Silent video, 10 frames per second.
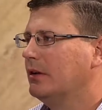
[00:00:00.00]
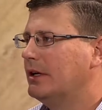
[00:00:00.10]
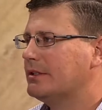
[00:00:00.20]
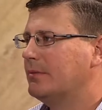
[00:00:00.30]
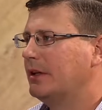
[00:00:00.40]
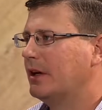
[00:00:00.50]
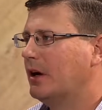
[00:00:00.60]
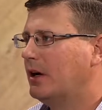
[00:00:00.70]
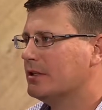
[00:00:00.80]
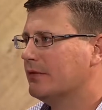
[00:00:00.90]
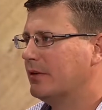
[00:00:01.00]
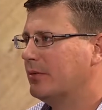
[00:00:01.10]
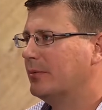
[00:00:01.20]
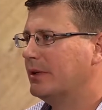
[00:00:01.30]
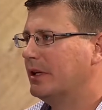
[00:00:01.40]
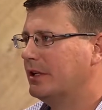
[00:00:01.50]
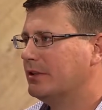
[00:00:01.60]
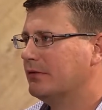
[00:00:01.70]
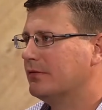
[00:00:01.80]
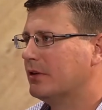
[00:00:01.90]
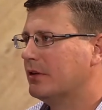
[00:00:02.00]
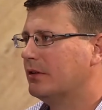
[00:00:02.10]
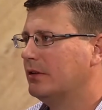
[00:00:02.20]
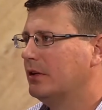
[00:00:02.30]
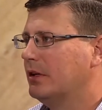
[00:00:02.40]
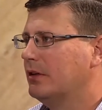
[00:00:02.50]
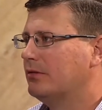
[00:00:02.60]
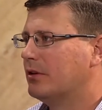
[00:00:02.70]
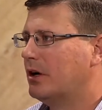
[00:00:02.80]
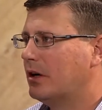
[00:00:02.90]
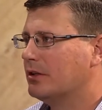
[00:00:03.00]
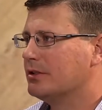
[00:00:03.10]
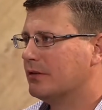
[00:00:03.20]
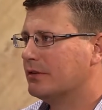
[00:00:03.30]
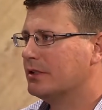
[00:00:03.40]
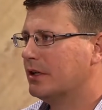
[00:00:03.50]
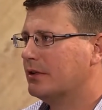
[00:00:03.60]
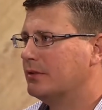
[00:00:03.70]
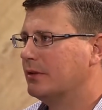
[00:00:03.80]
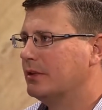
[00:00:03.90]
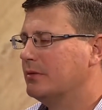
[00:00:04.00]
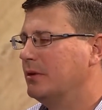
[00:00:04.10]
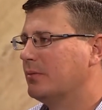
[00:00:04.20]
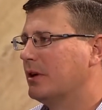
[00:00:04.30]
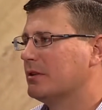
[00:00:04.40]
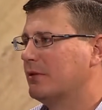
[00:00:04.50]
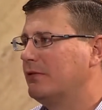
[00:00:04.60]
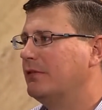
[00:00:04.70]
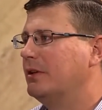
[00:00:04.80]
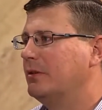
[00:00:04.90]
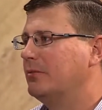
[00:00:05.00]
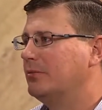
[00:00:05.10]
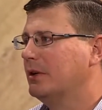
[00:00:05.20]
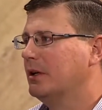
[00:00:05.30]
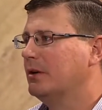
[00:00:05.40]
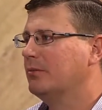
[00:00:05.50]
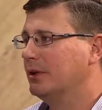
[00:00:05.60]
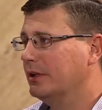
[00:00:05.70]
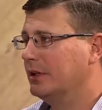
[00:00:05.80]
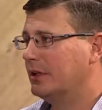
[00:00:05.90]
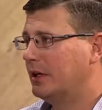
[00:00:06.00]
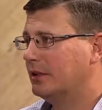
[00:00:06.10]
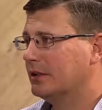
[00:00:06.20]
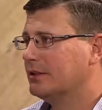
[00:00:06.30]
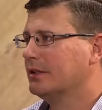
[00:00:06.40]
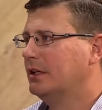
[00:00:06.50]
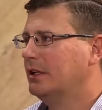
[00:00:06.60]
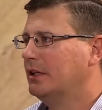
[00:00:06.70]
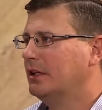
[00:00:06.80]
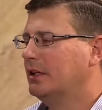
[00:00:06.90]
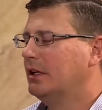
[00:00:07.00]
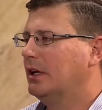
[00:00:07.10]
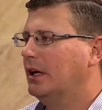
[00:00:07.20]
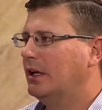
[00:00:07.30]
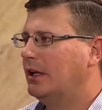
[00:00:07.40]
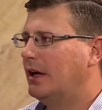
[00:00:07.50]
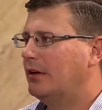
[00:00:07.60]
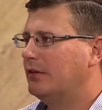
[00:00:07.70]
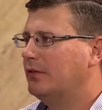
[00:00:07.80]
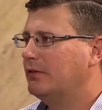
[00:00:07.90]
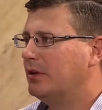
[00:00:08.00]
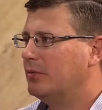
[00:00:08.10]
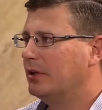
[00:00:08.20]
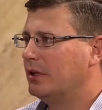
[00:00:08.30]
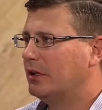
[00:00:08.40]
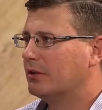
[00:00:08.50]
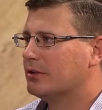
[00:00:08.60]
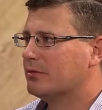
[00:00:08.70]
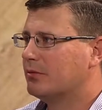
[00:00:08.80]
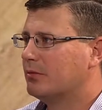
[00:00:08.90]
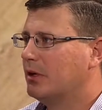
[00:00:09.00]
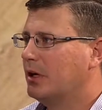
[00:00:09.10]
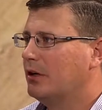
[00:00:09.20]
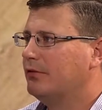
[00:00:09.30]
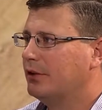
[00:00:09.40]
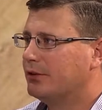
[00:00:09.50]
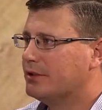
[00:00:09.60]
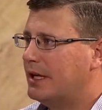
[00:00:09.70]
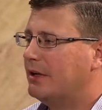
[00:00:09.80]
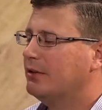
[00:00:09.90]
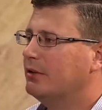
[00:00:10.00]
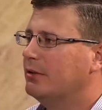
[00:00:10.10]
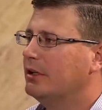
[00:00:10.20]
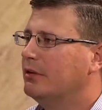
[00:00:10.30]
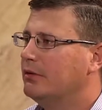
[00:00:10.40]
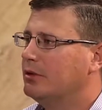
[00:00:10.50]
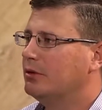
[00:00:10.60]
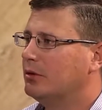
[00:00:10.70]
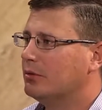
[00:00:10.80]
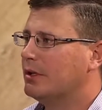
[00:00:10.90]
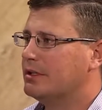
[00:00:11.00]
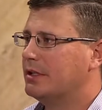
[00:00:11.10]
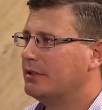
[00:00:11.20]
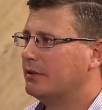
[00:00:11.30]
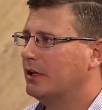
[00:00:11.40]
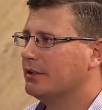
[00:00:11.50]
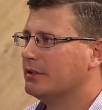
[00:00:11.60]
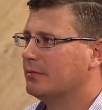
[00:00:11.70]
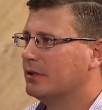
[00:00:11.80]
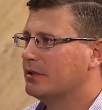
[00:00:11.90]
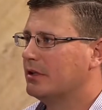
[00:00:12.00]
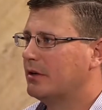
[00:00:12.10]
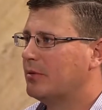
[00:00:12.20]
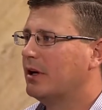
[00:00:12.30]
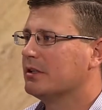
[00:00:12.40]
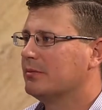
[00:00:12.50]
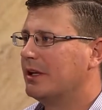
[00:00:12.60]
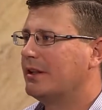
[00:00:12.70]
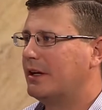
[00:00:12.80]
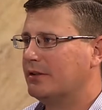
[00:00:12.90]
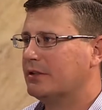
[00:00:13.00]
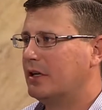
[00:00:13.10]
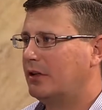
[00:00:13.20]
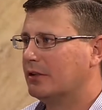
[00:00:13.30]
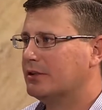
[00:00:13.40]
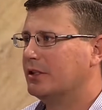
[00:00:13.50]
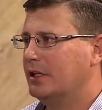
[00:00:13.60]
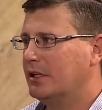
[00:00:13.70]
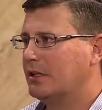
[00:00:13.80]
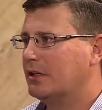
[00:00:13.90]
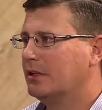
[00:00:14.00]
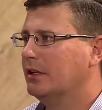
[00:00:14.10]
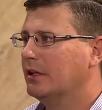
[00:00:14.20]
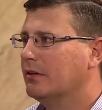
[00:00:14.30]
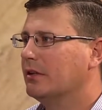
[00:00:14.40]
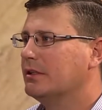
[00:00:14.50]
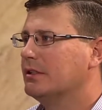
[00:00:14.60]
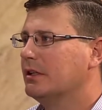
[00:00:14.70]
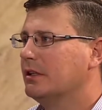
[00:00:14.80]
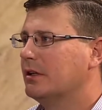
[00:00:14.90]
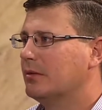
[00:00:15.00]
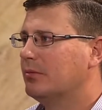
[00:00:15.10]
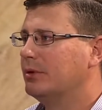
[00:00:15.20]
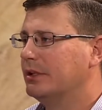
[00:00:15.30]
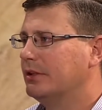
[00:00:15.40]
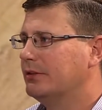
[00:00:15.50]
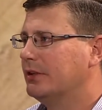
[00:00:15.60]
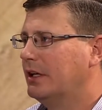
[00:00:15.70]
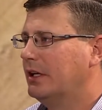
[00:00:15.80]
estimate the cost of implementation for, for our service territory to be approximately $15 billion. And that $15 billion filters down to the individual residential customers at approximately $1,000 a year increase hmm. in their bills.